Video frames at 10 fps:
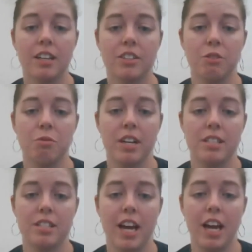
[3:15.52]
So you want
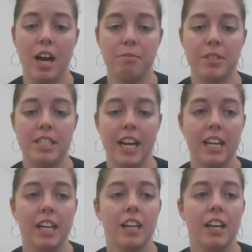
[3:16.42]
to stay up to
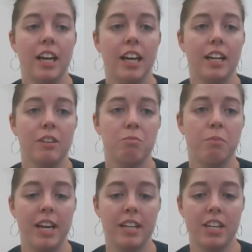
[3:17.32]
date and
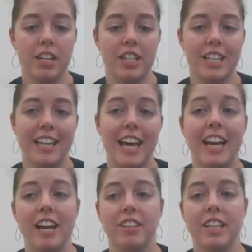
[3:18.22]
pay attention to
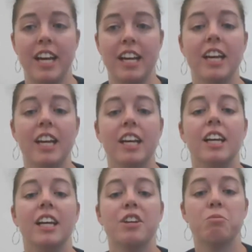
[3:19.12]
that every day.
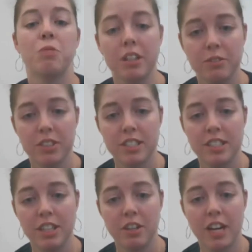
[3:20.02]
It is wonderful to
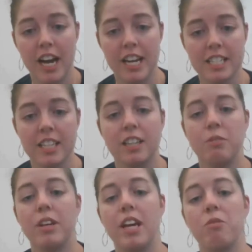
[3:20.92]
see you guys.
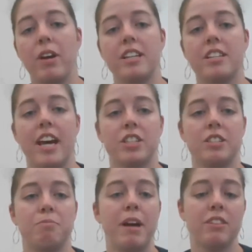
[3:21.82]
We can't wait to actually
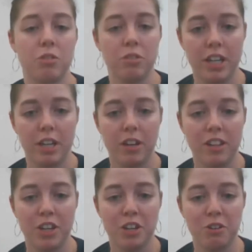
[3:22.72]
spend the school year
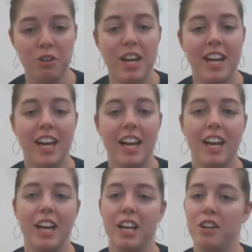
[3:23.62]
with you.
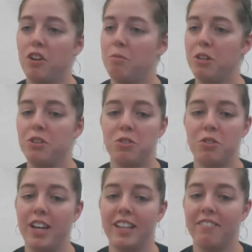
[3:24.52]
And hope you
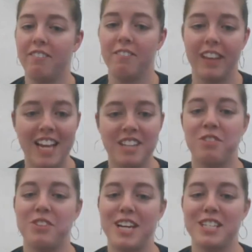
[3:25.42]
enjoy the last
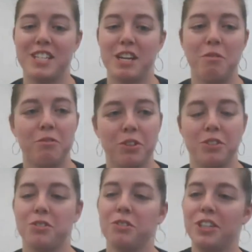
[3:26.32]
few days of summer before the
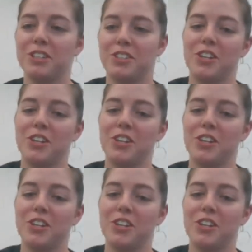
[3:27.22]
school year